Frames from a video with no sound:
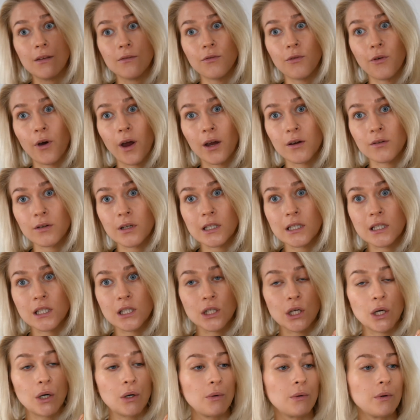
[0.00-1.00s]
fragrance.
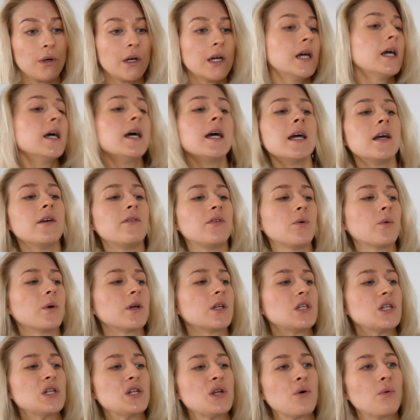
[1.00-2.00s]
So if you
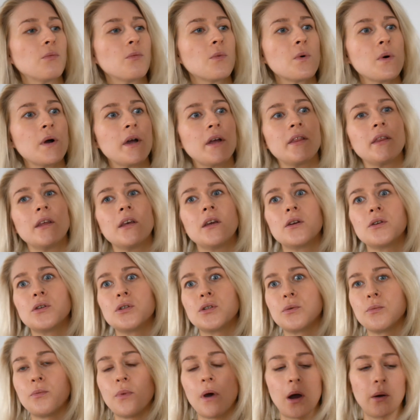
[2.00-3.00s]
want to know more, I think you
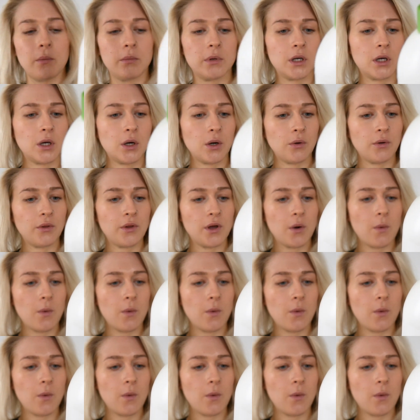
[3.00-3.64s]
should probably go on their